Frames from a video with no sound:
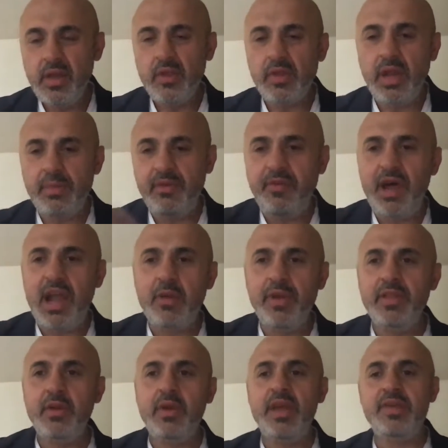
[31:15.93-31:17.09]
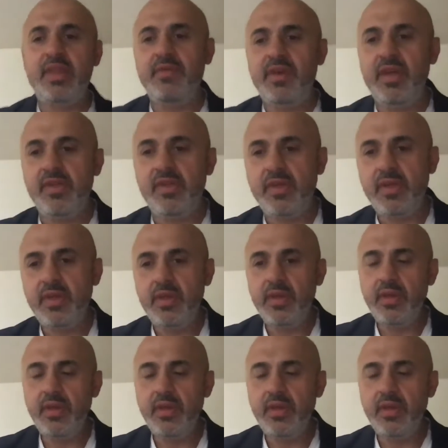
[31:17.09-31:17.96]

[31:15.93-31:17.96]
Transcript: So now before I read the rest of this,